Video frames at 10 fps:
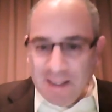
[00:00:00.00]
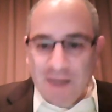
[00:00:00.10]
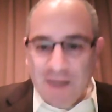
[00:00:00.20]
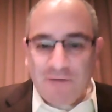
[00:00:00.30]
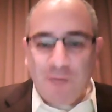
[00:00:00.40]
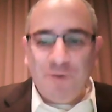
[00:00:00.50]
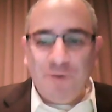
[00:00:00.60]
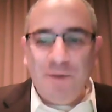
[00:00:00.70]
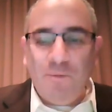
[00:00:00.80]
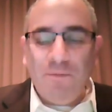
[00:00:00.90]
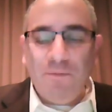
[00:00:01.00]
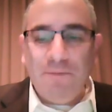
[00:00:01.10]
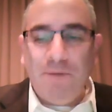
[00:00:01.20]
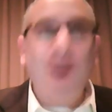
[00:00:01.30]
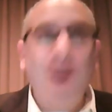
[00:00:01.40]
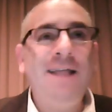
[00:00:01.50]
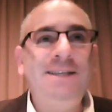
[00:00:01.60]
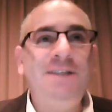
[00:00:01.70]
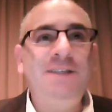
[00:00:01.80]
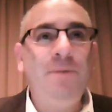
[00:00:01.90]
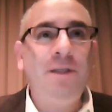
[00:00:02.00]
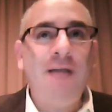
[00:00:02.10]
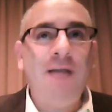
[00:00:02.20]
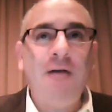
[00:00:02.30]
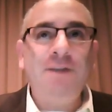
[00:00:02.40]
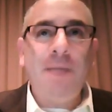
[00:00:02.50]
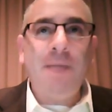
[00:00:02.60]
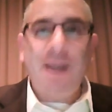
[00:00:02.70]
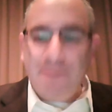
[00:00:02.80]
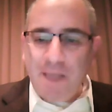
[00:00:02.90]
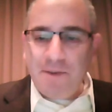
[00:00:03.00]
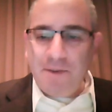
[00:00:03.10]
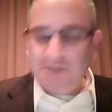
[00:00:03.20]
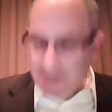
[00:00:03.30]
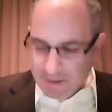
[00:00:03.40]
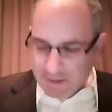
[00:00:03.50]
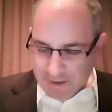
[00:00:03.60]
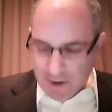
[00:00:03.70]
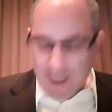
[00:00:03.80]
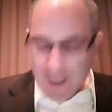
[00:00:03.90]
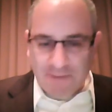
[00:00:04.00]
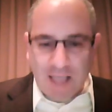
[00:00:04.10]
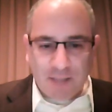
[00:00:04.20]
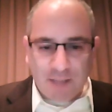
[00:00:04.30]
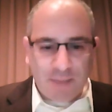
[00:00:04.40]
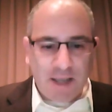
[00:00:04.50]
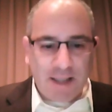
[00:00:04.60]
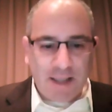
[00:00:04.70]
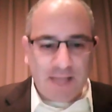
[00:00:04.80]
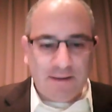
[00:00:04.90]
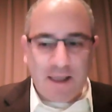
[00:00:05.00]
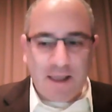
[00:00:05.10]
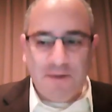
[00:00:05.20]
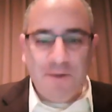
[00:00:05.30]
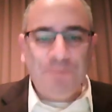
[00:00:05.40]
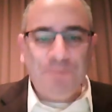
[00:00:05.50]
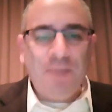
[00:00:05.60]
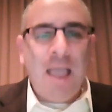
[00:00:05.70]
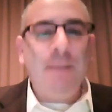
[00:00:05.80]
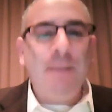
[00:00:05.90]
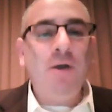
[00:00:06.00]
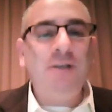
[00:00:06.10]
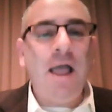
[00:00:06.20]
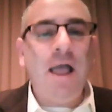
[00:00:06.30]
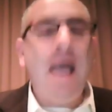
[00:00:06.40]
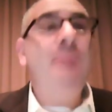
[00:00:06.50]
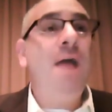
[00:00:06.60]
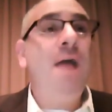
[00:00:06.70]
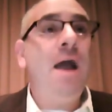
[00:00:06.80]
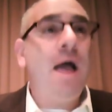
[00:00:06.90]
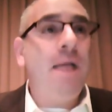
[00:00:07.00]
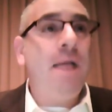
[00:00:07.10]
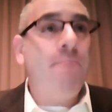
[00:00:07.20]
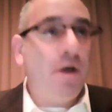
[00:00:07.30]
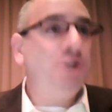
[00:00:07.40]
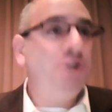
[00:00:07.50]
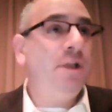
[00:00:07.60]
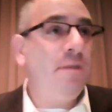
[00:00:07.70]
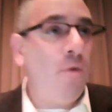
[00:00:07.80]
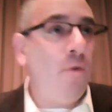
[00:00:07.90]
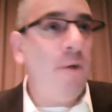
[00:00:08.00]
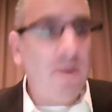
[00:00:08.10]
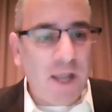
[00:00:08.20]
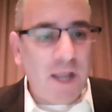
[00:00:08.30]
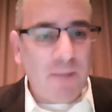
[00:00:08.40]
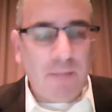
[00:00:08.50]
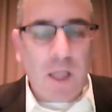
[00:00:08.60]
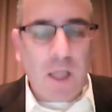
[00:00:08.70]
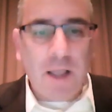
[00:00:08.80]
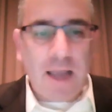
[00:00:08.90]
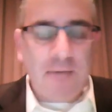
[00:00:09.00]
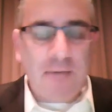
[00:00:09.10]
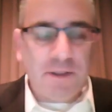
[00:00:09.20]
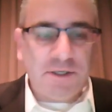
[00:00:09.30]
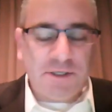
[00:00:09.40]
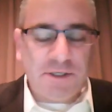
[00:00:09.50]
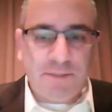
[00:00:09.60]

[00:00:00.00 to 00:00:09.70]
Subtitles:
And if I would have been part of that $16 million, I might not be up here sitting here having that complaint again today. And because I am not, I am punishing them all by writing my blog and having this.